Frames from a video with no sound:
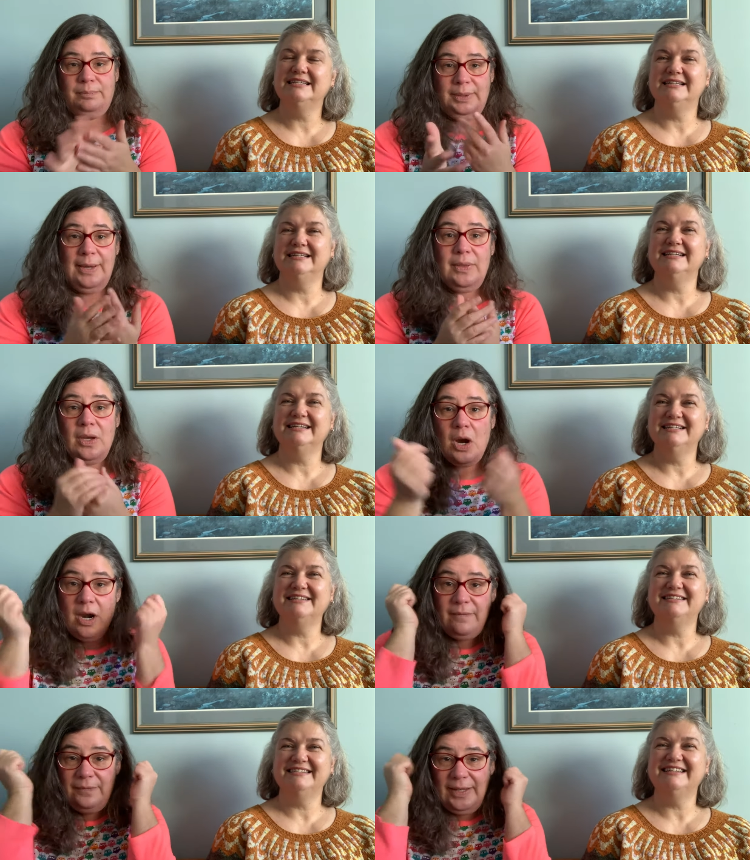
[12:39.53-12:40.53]
Speaker 1: play with the
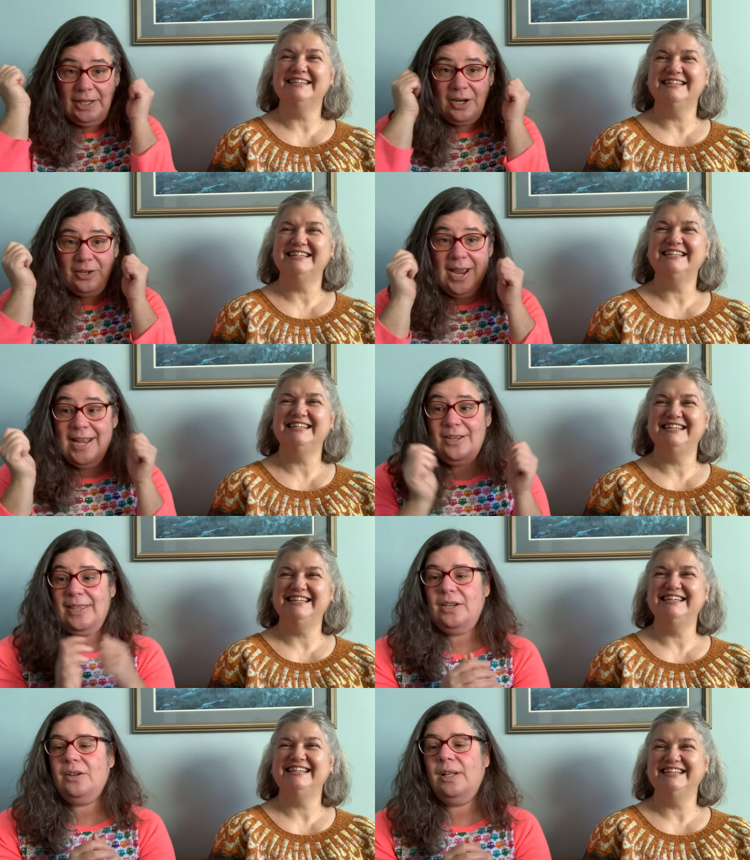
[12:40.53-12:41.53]
yarn, feel it on your head, you
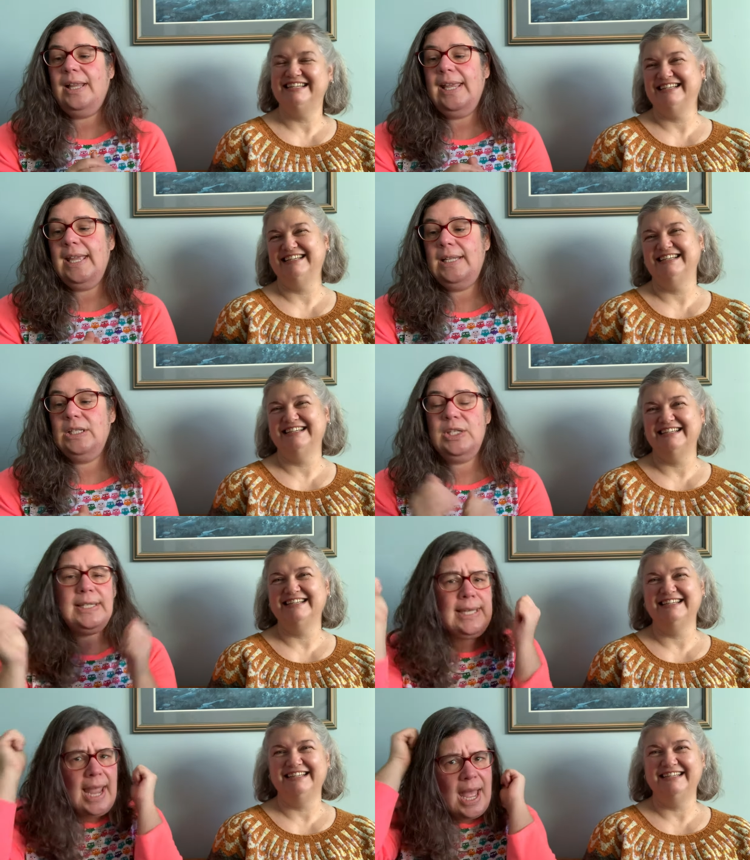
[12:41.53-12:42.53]
think you're going to like it. And she's,
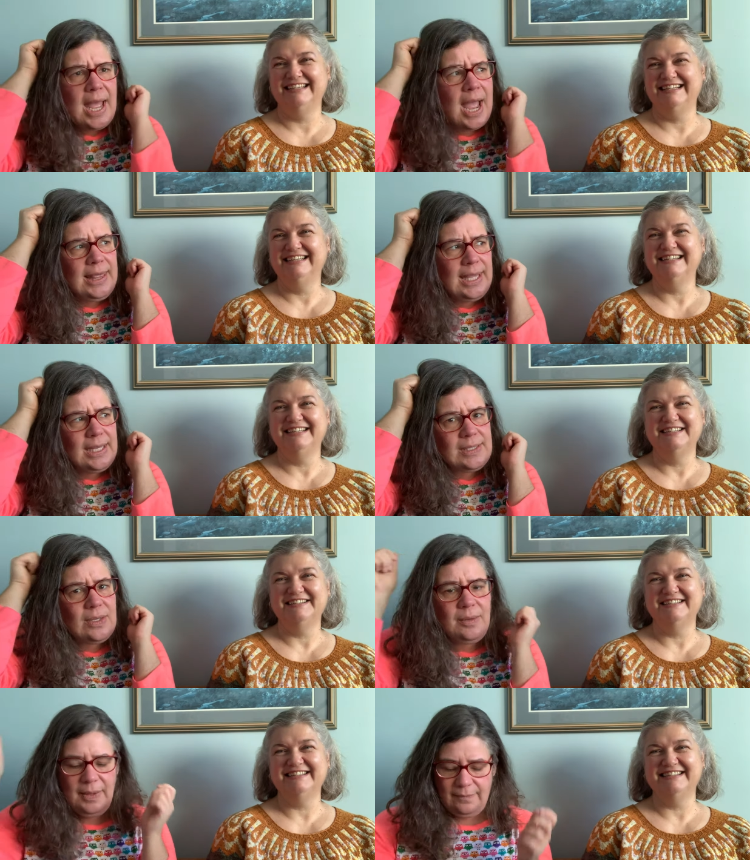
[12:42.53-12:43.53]
yeah, I think it's going
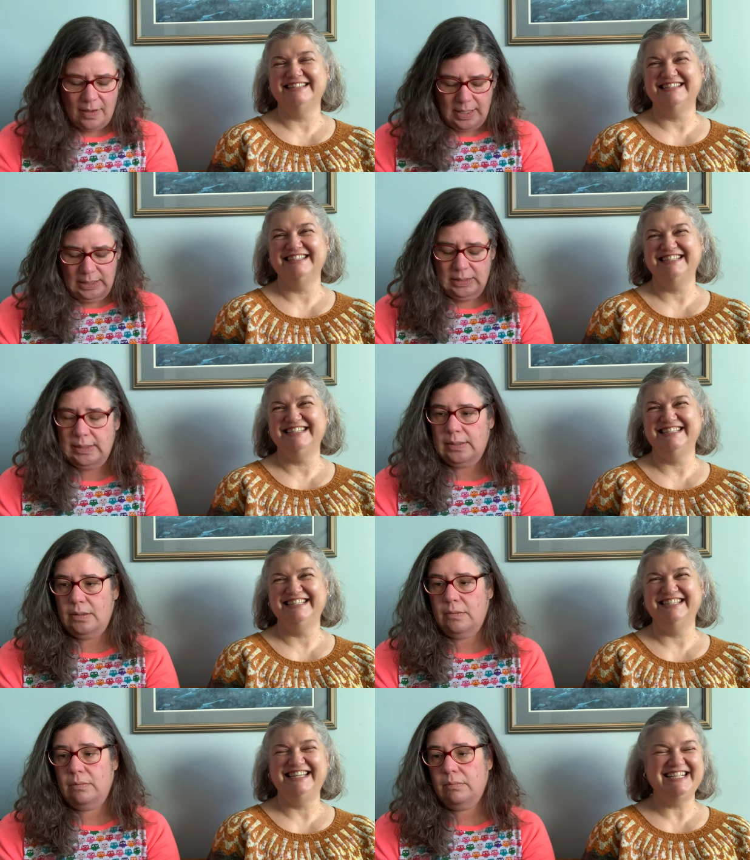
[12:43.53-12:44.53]
to be fine. So
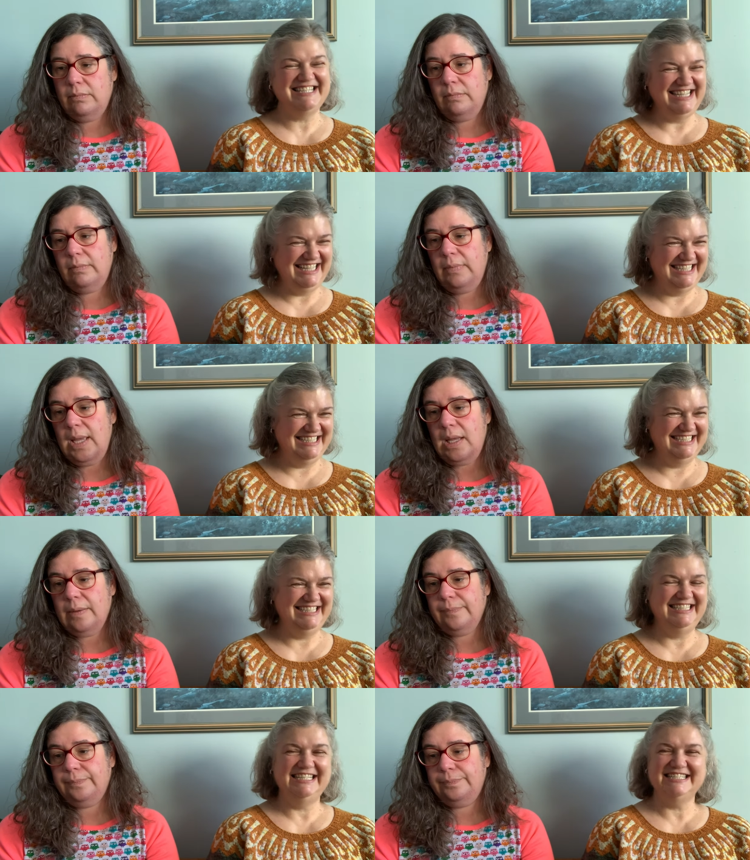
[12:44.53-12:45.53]
that's good. Yeah.
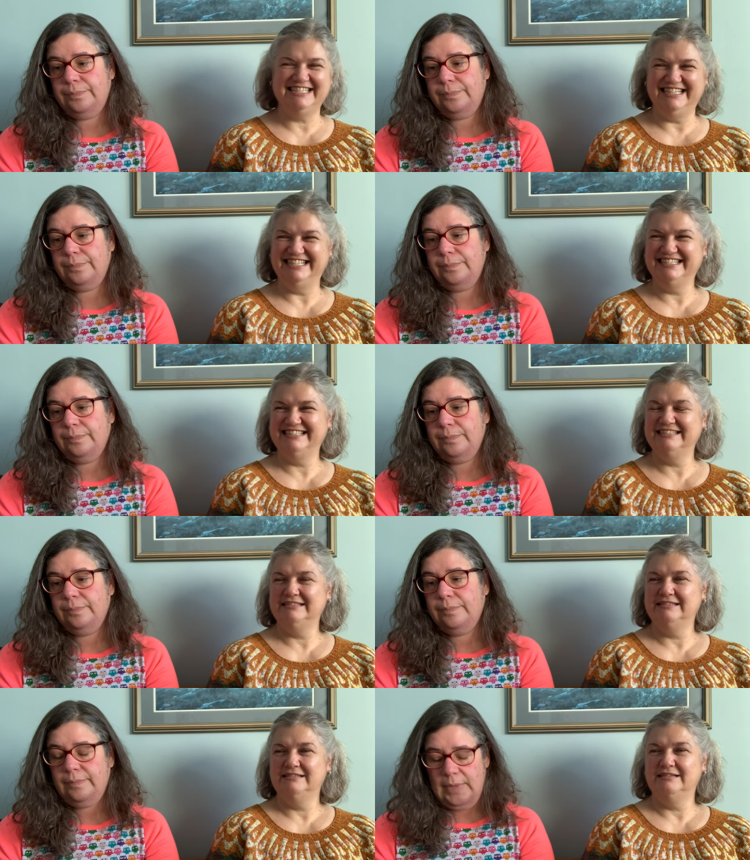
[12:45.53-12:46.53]
Speaker 2: That's good.
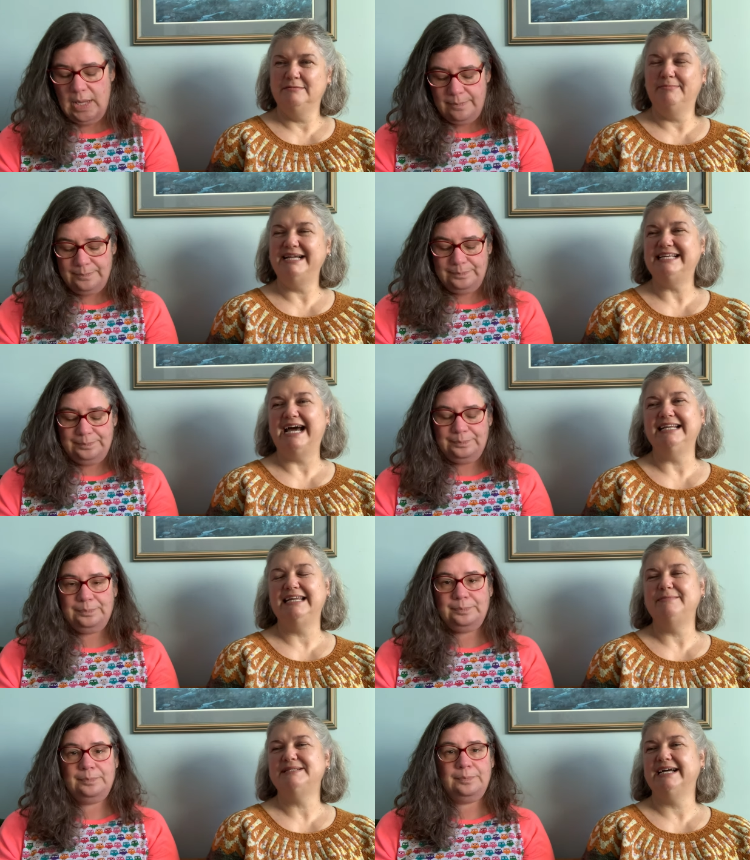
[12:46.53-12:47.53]
My dad
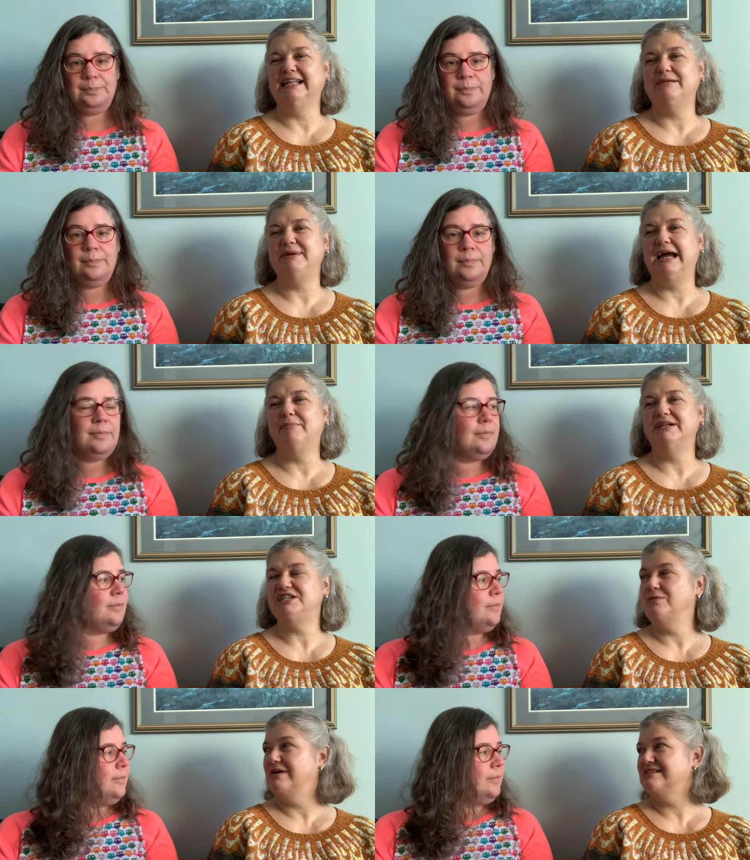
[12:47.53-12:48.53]
keeps telling me how much
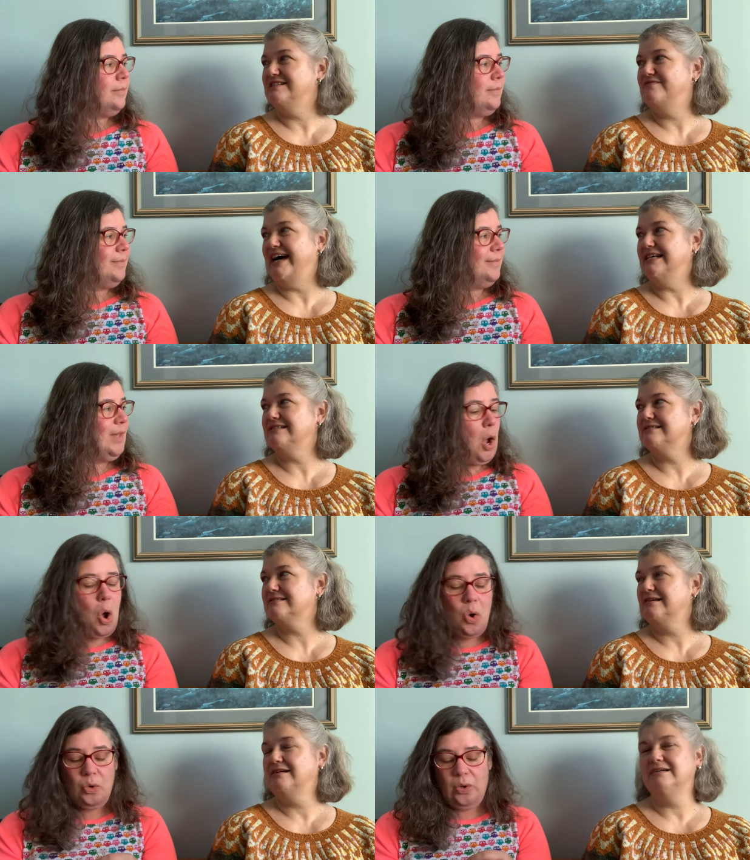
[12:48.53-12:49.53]
he wears his vest.
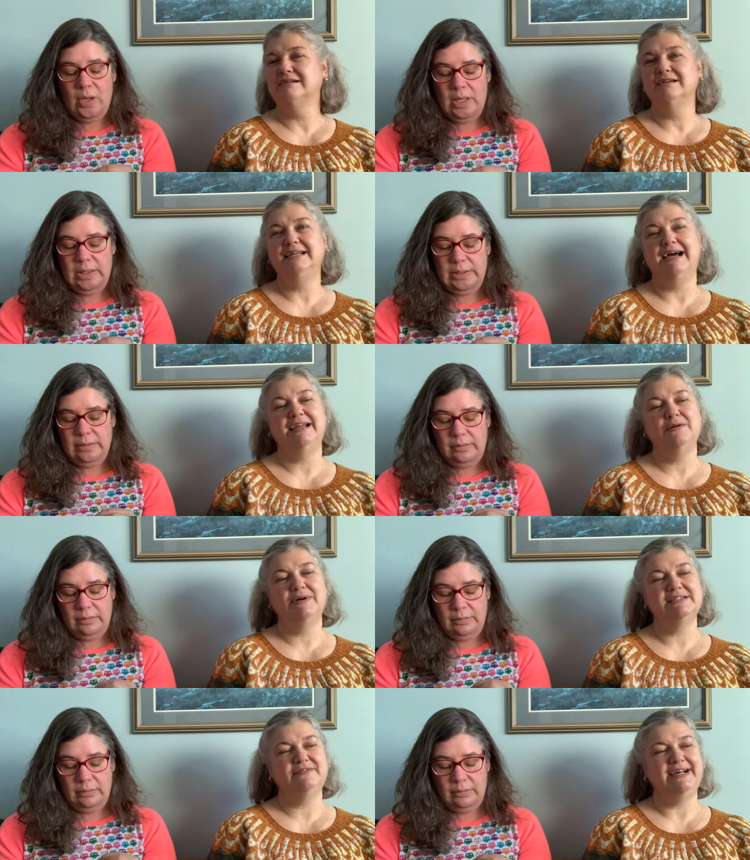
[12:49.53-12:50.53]
Oh, good. Yeah, he
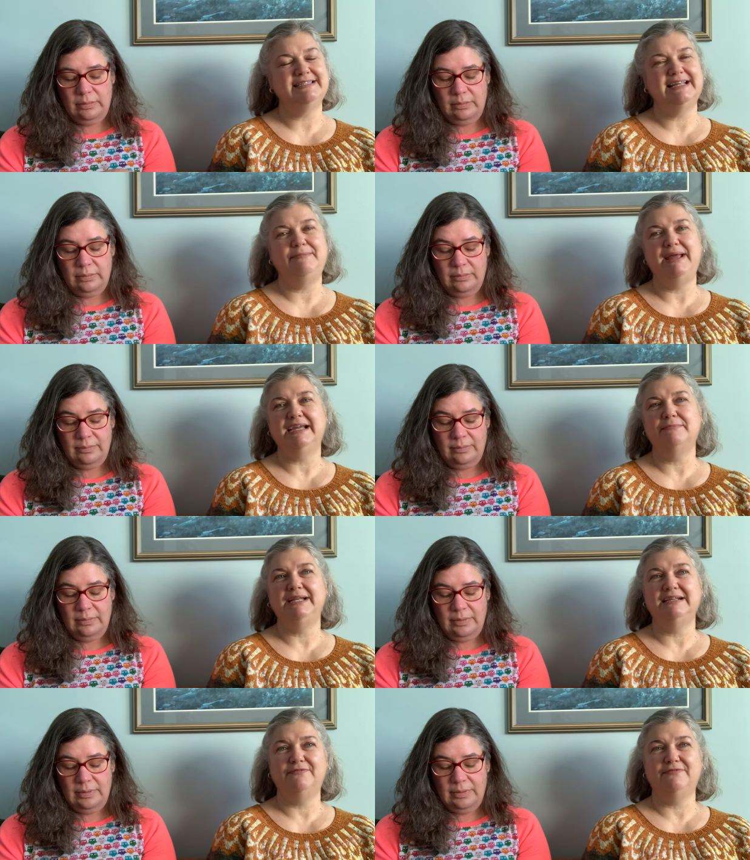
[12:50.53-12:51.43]
wears the vest that I make him, and he